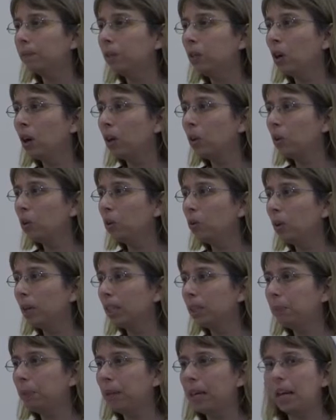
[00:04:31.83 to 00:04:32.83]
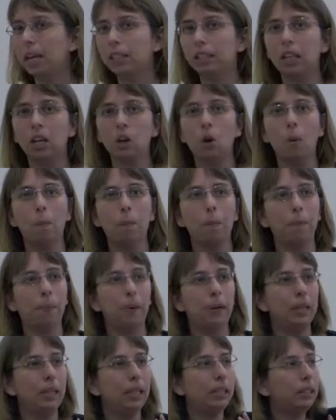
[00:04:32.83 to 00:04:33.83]
You're going to experience a
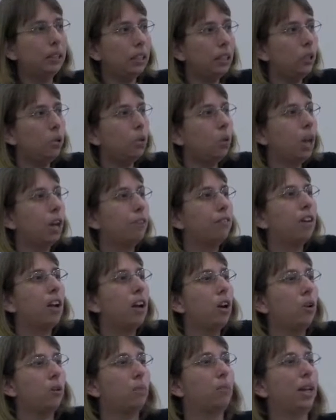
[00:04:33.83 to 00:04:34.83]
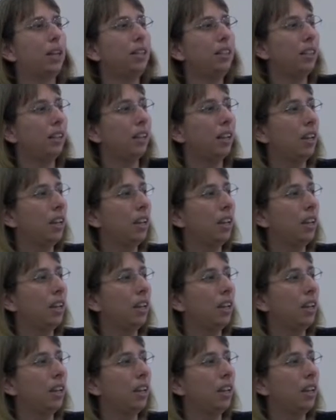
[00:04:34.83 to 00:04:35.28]
completely new environment